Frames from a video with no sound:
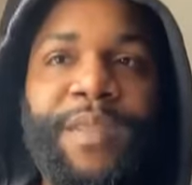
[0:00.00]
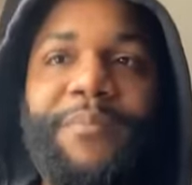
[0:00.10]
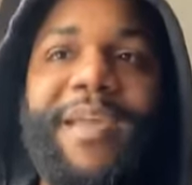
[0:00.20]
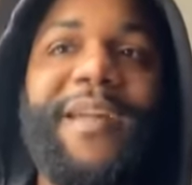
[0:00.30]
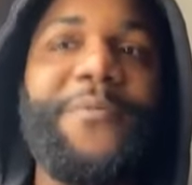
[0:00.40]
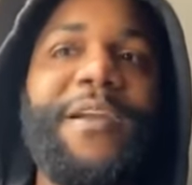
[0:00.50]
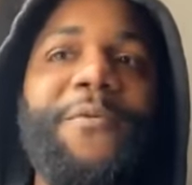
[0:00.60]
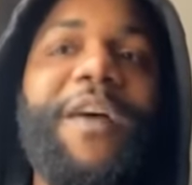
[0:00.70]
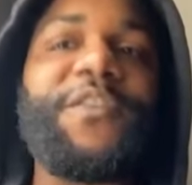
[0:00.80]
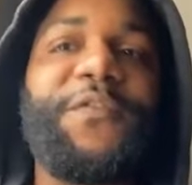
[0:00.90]
Man, Rick
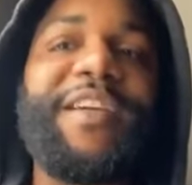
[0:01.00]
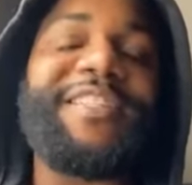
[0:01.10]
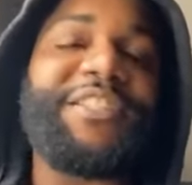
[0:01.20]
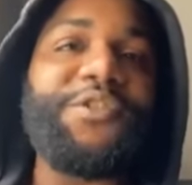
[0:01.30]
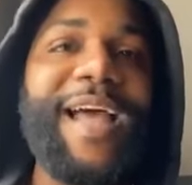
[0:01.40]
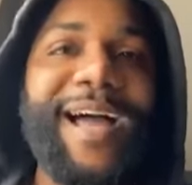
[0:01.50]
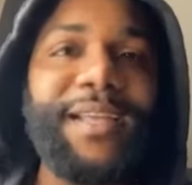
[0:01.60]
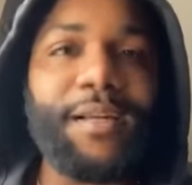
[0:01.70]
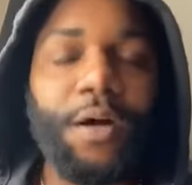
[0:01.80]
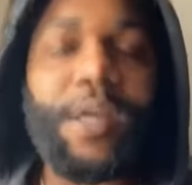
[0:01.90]
Ross fished you. Y'all
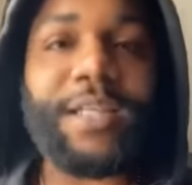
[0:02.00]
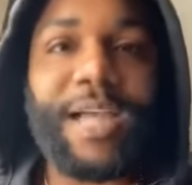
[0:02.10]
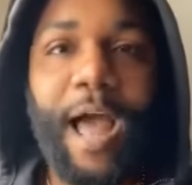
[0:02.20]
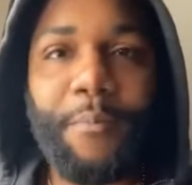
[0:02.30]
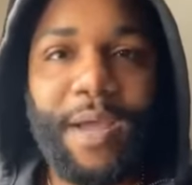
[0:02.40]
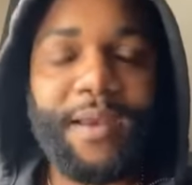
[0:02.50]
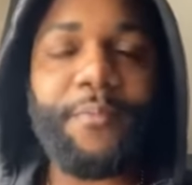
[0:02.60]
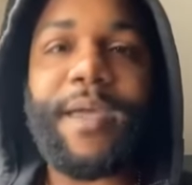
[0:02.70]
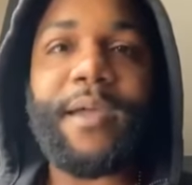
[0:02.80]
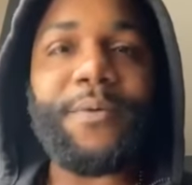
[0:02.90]
need to go get y'all money
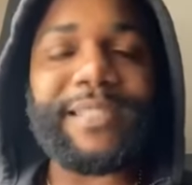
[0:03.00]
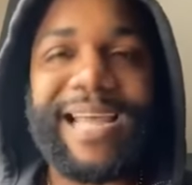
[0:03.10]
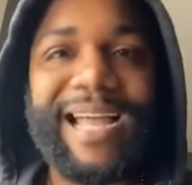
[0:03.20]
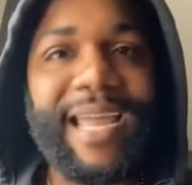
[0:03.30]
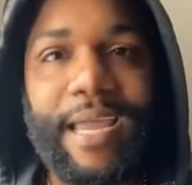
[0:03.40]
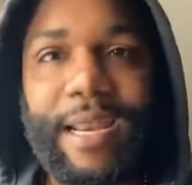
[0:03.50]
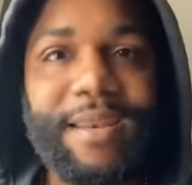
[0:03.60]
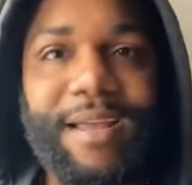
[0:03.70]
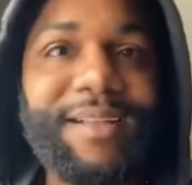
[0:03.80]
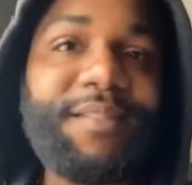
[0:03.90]
back. What y'all gave that
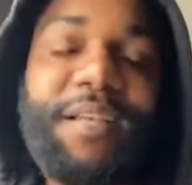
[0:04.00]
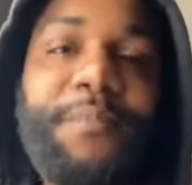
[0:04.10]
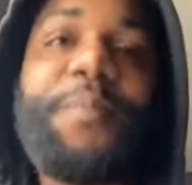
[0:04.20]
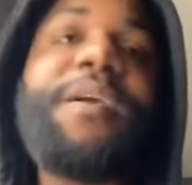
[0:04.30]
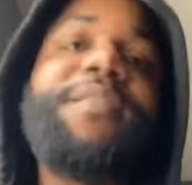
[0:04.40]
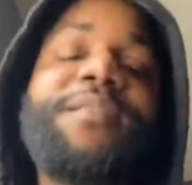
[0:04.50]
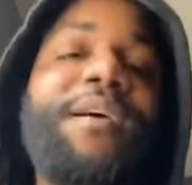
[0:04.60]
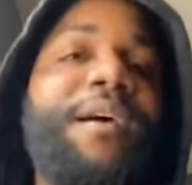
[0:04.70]
nigga a 10 piece?